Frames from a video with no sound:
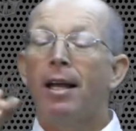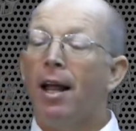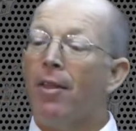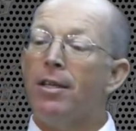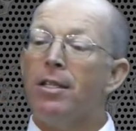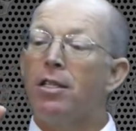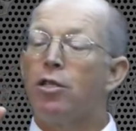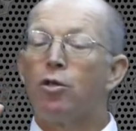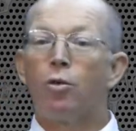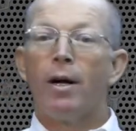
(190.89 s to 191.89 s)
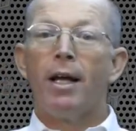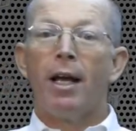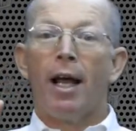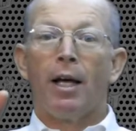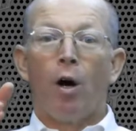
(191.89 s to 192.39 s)
Now this is drink
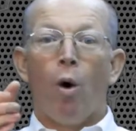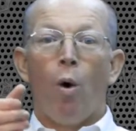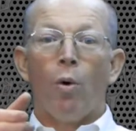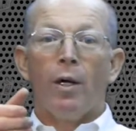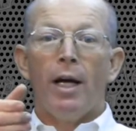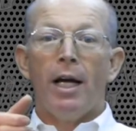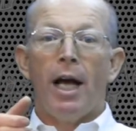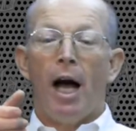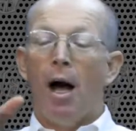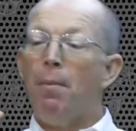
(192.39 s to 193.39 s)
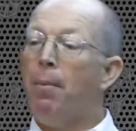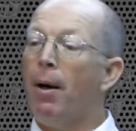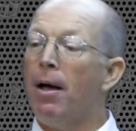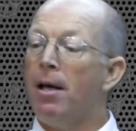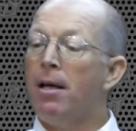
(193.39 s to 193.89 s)
like you're holding a cup,
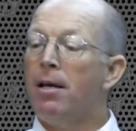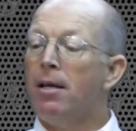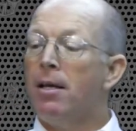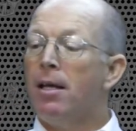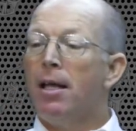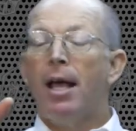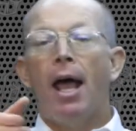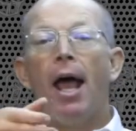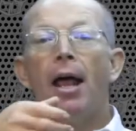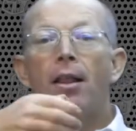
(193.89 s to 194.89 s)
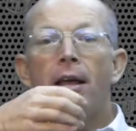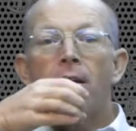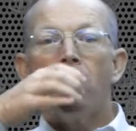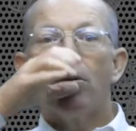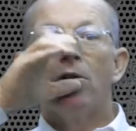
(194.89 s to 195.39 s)
and
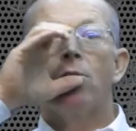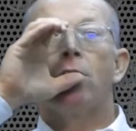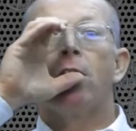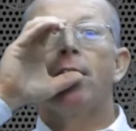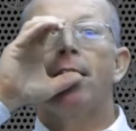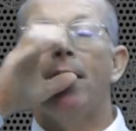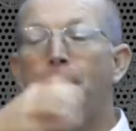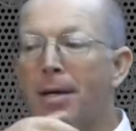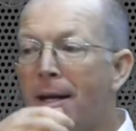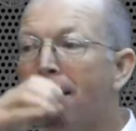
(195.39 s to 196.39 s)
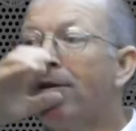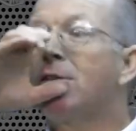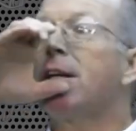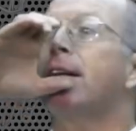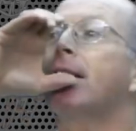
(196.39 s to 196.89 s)
then you turn it up and take a
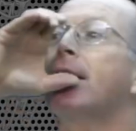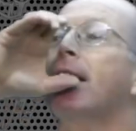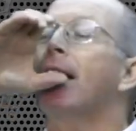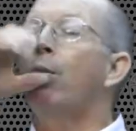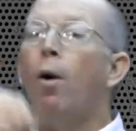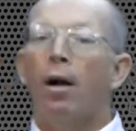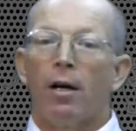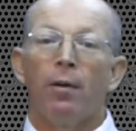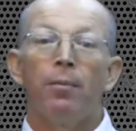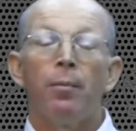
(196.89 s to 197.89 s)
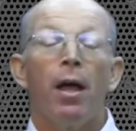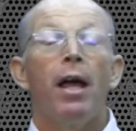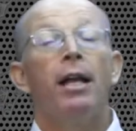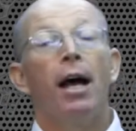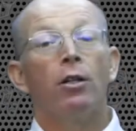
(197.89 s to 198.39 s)
drink, like water.
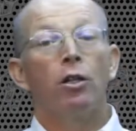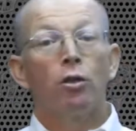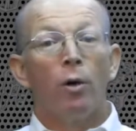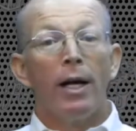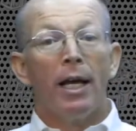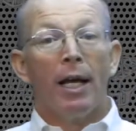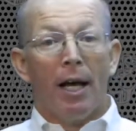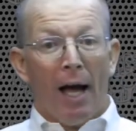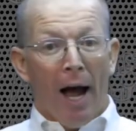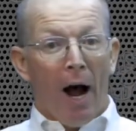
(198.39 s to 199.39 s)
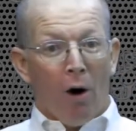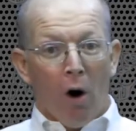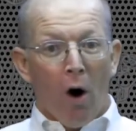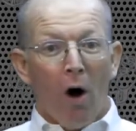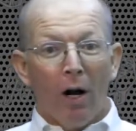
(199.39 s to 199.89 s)
Now to drink
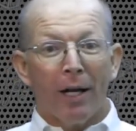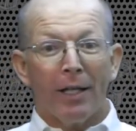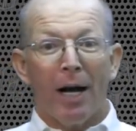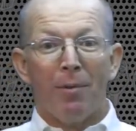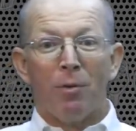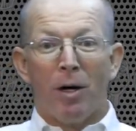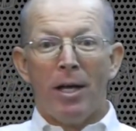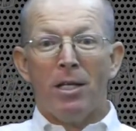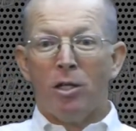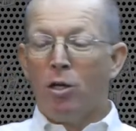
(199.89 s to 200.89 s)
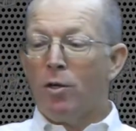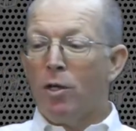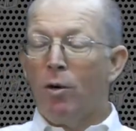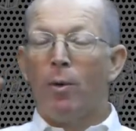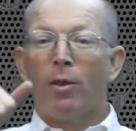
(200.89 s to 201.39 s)
alcoholic type drinks, you
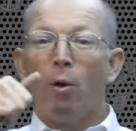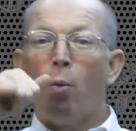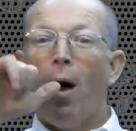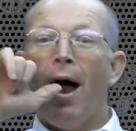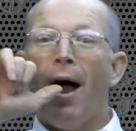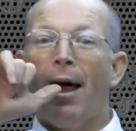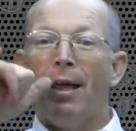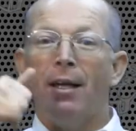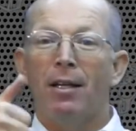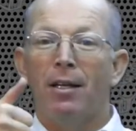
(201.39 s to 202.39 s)
do it with the Y.